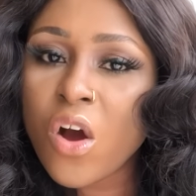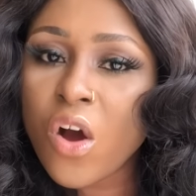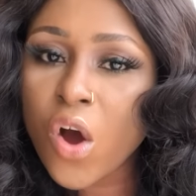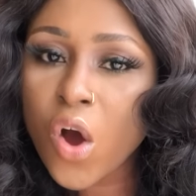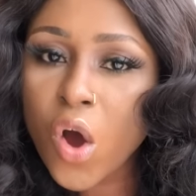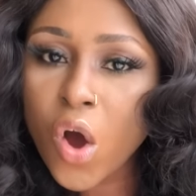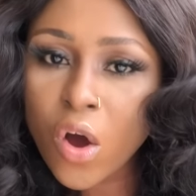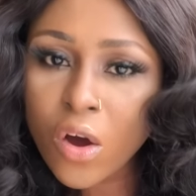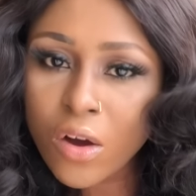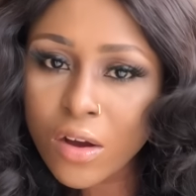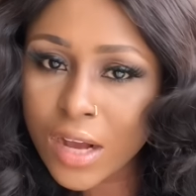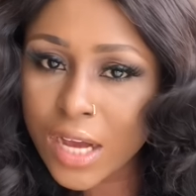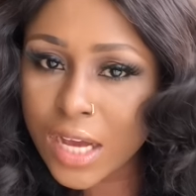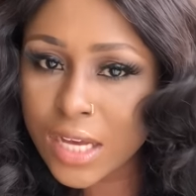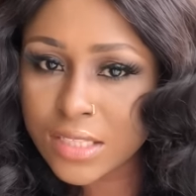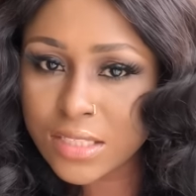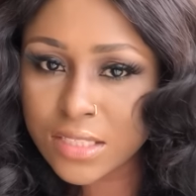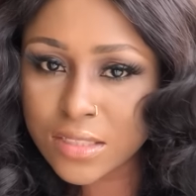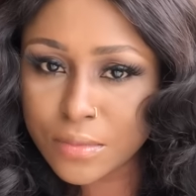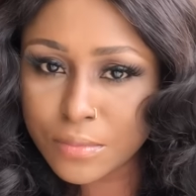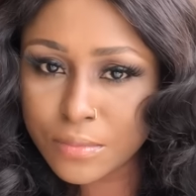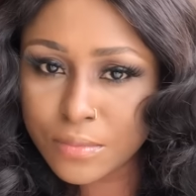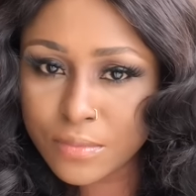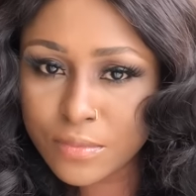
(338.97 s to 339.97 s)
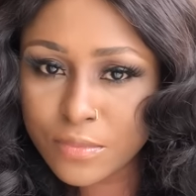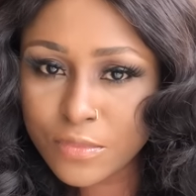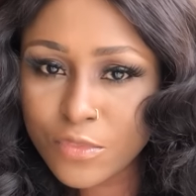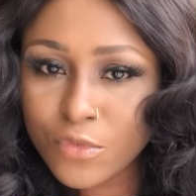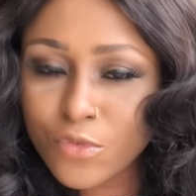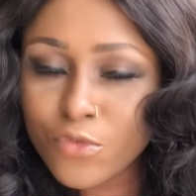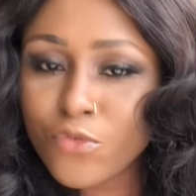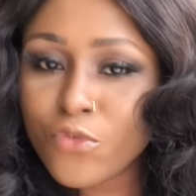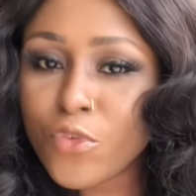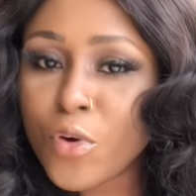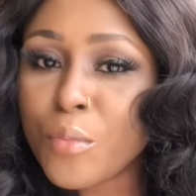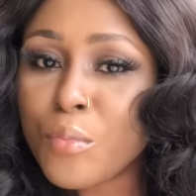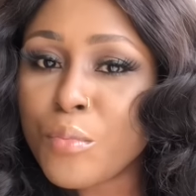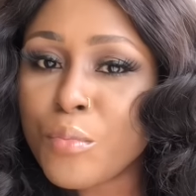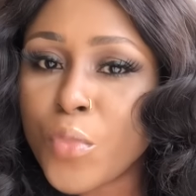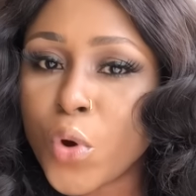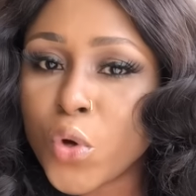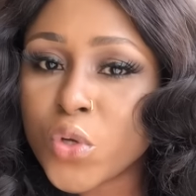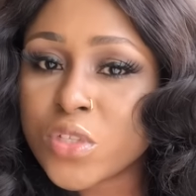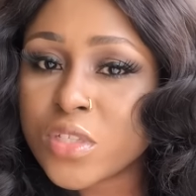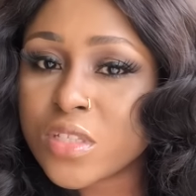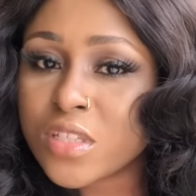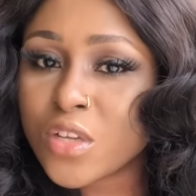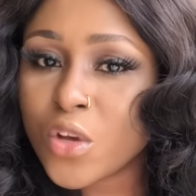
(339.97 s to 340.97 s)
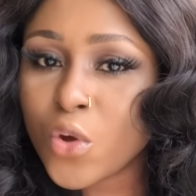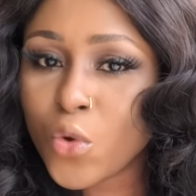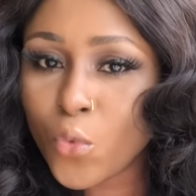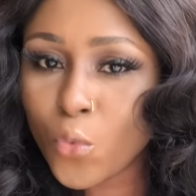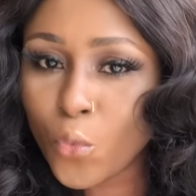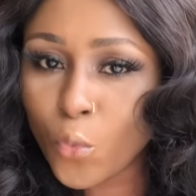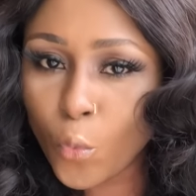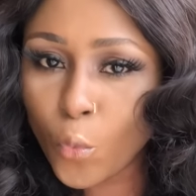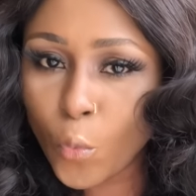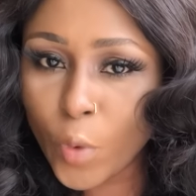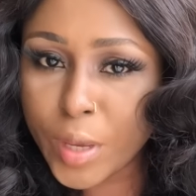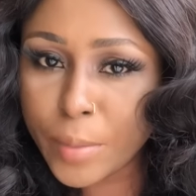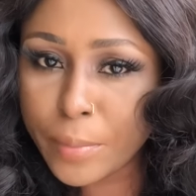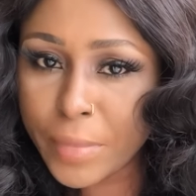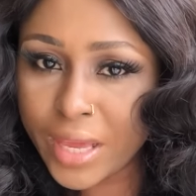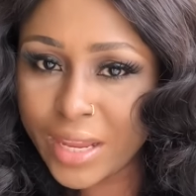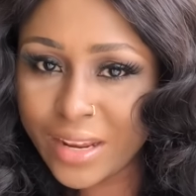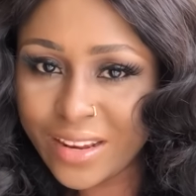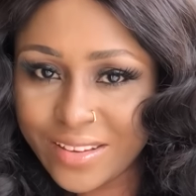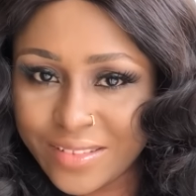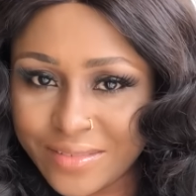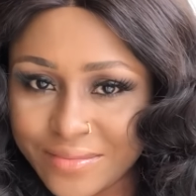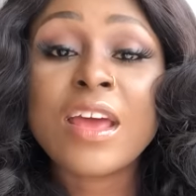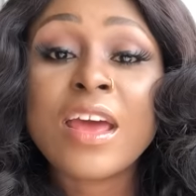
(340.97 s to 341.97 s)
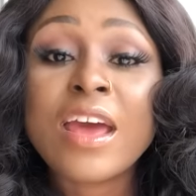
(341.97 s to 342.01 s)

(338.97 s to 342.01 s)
orgasm for most women.